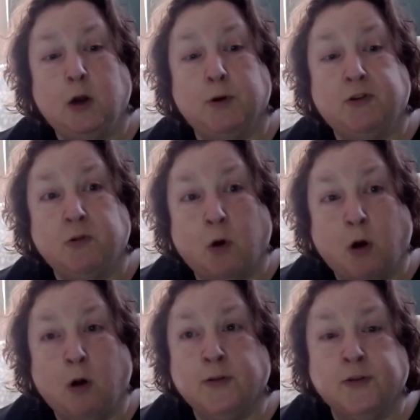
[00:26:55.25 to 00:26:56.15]
But you
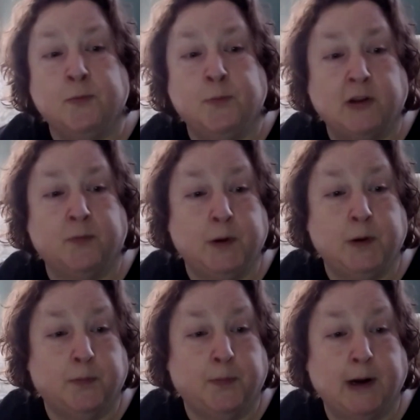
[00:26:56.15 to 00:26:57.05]
also must be
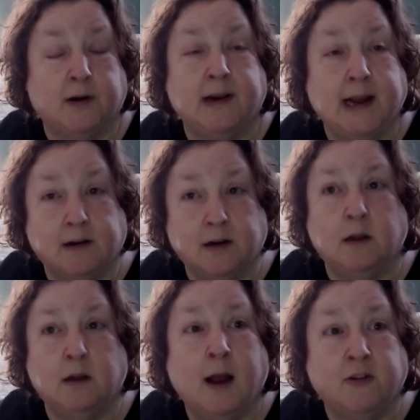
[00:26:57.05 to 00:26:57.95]
prepared
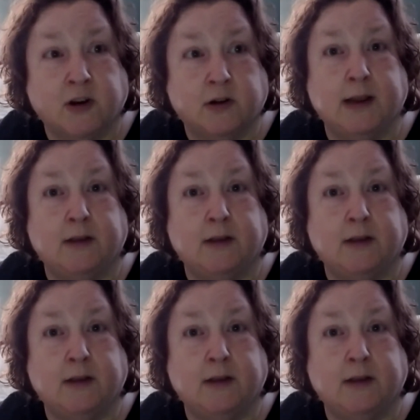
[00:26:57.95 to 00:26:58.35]
technologically